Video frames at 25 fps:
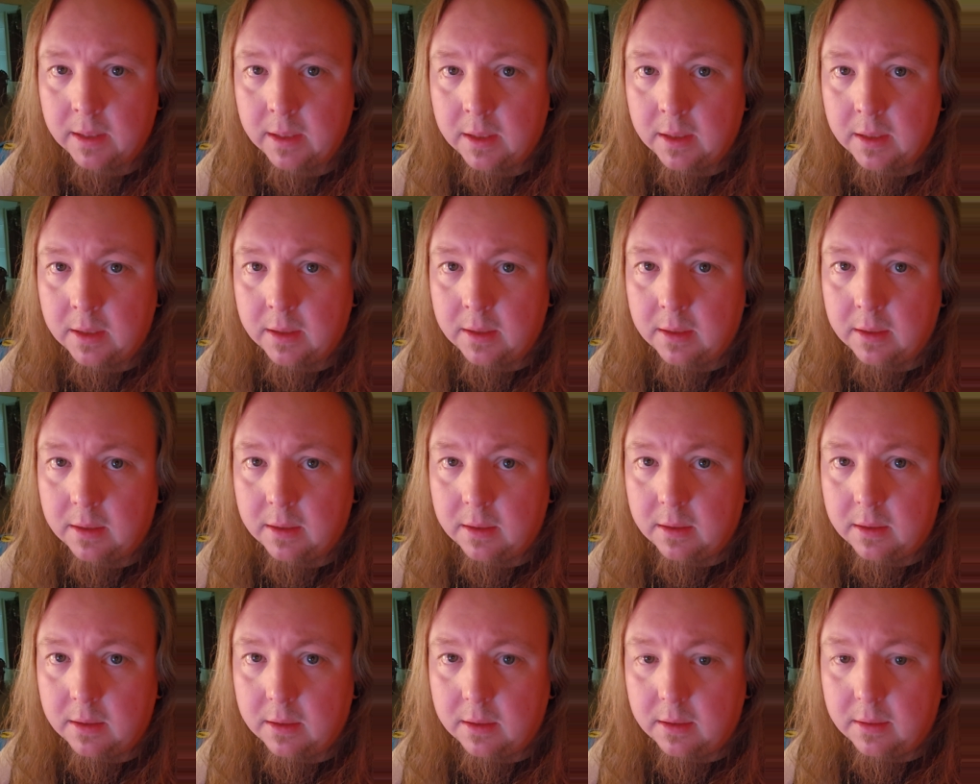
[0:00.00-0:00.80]

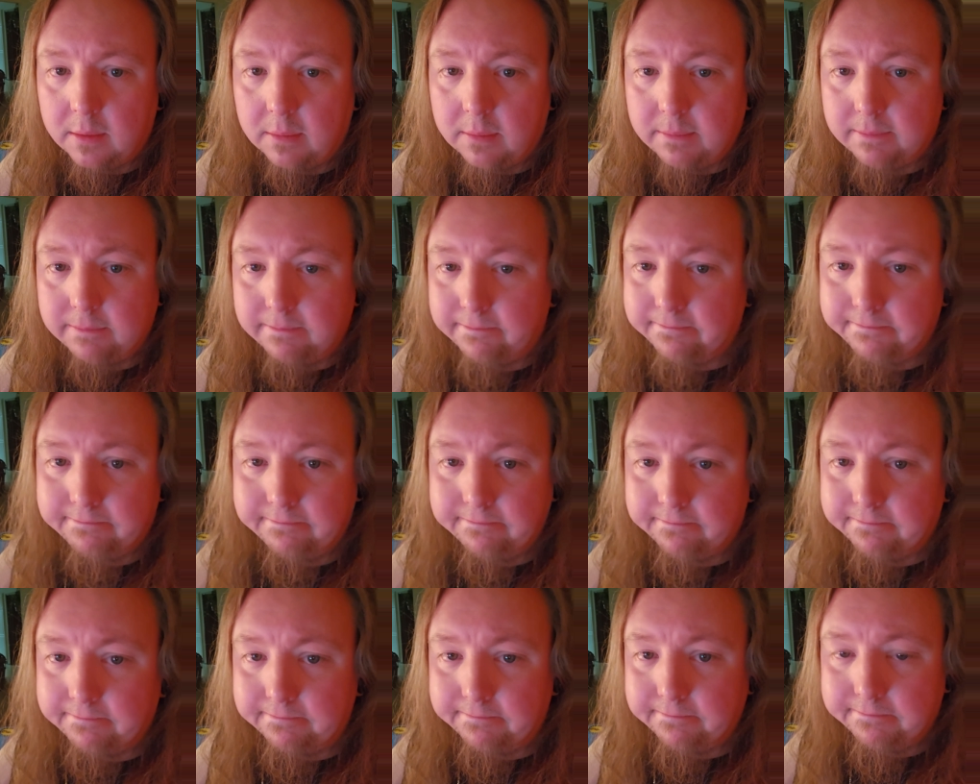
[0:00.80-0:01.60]

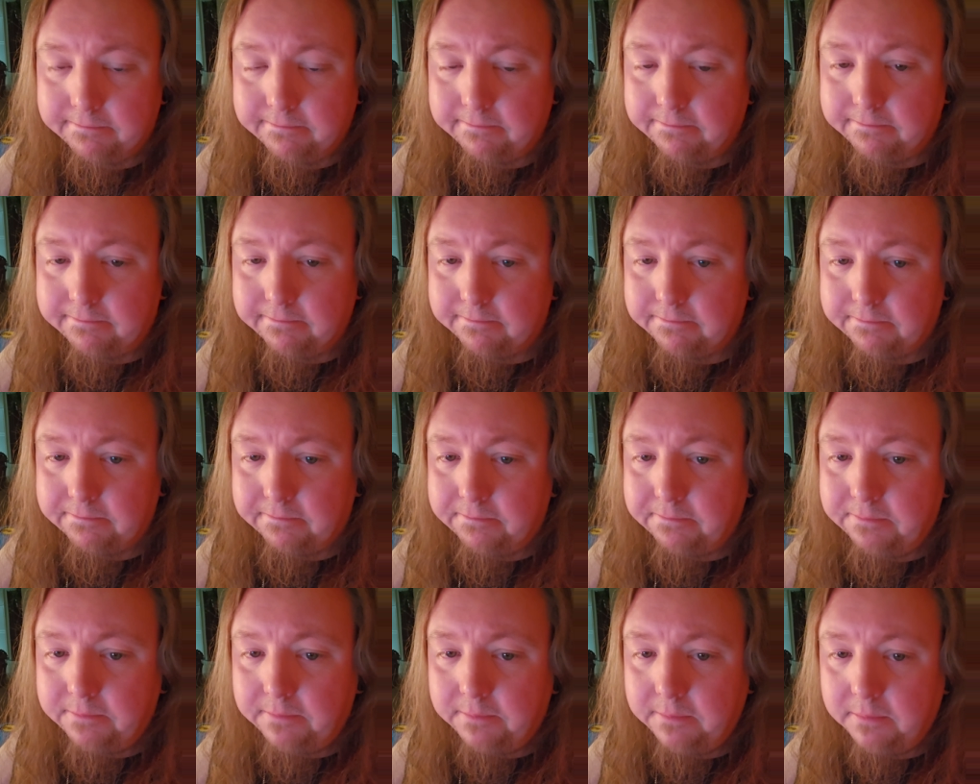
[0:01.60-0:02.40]

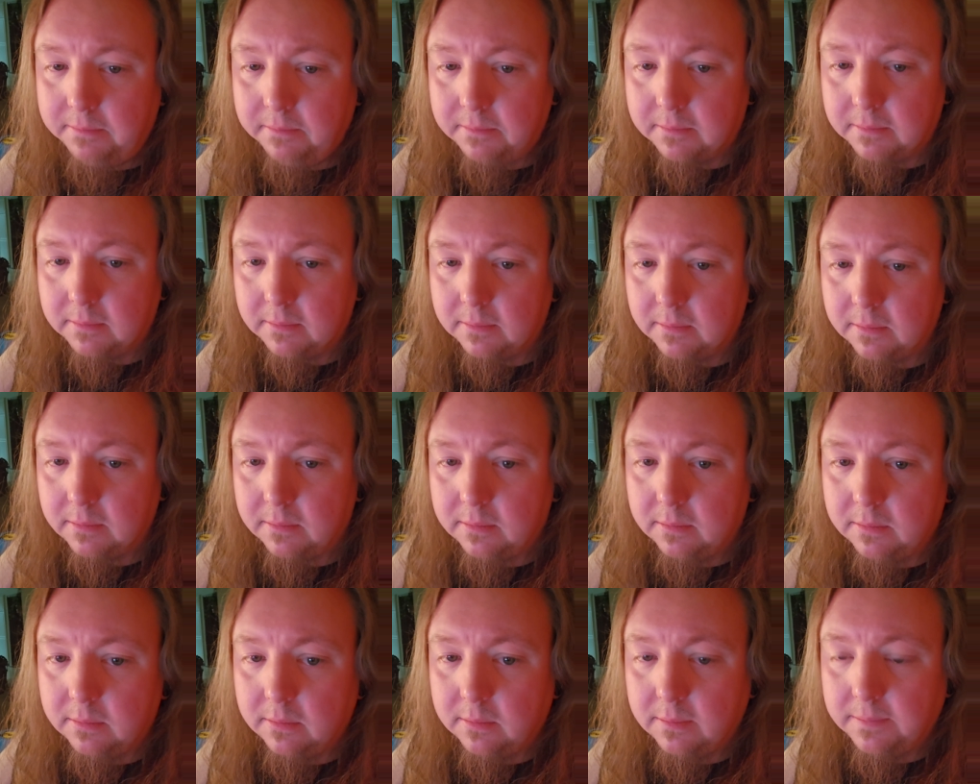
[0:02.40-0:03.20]

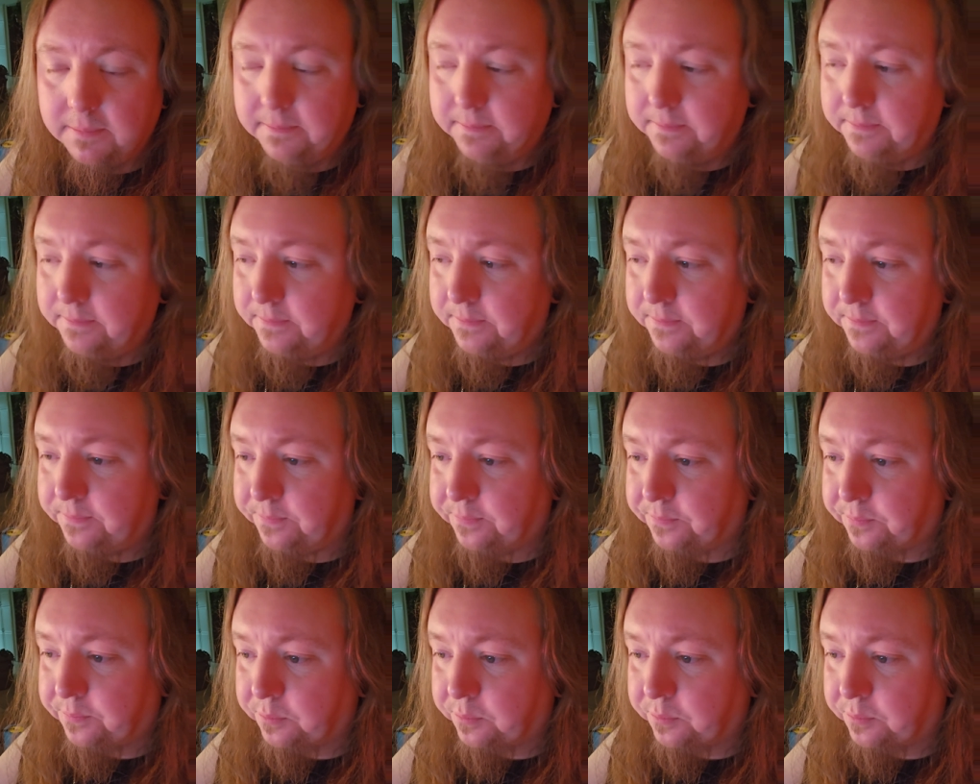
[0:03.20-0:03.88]
(no one is talking)